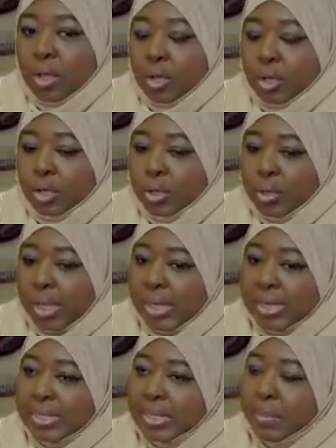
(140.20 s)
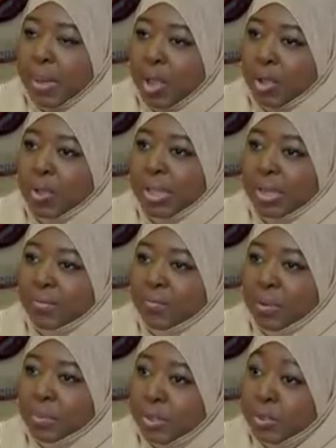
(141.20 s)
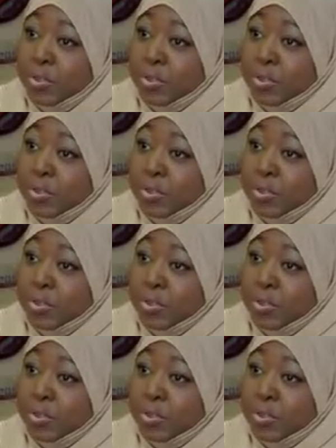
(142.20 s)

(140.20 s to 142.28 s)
Good cooking is about cooking from the